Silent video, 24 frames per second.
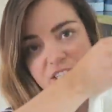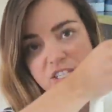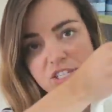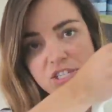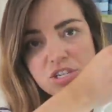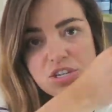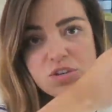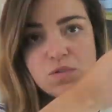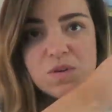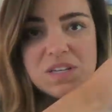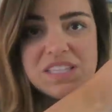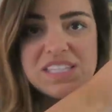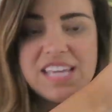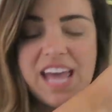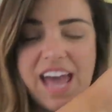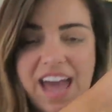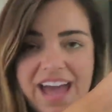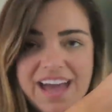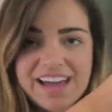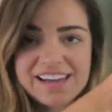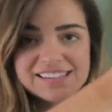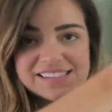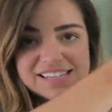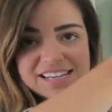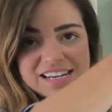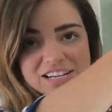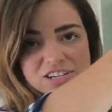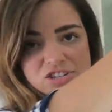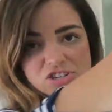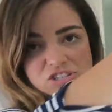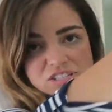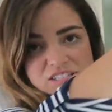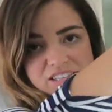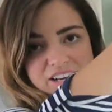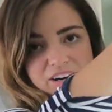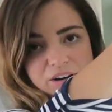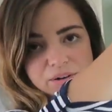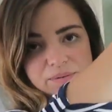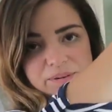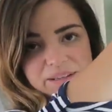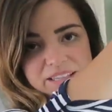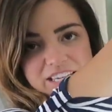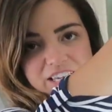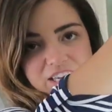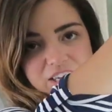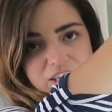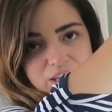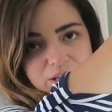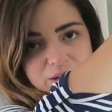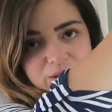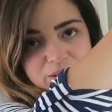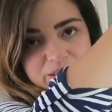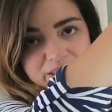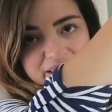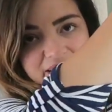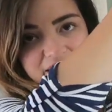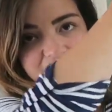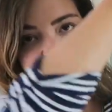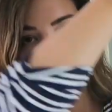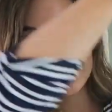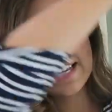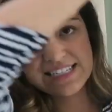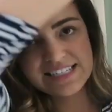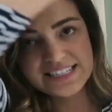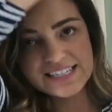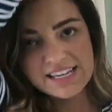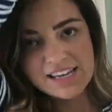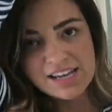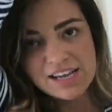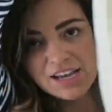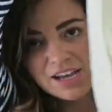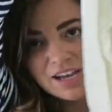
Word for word: It's new with tags, and it's just like a really cute, light,